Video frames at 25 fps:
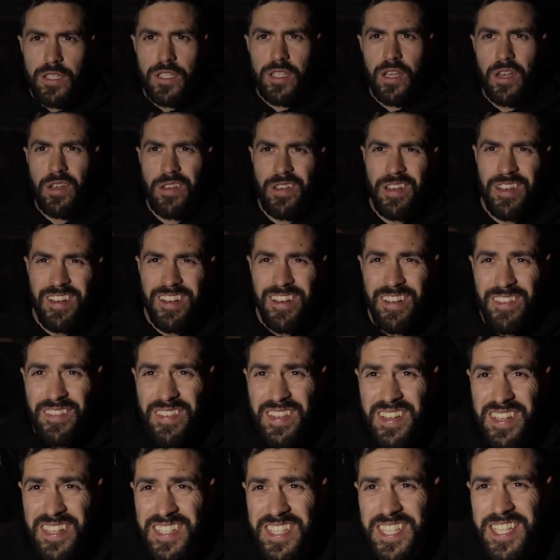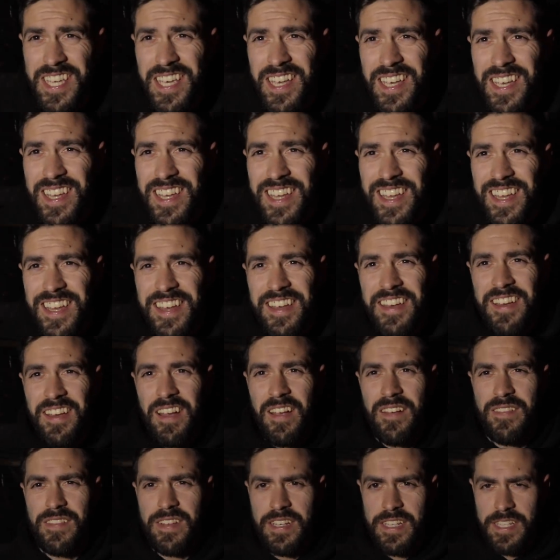so hopefully you can see,
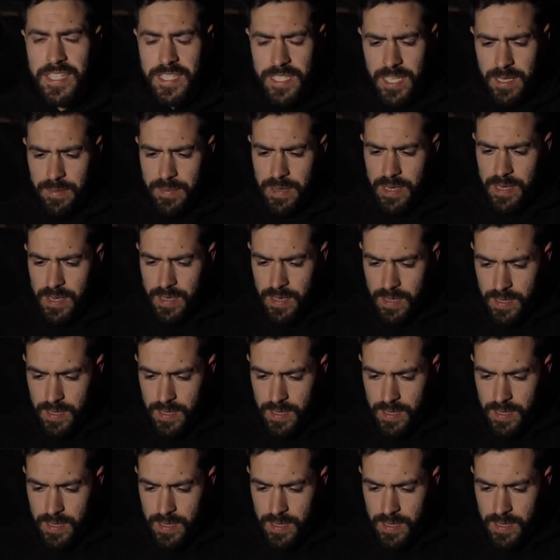hopefully you can see me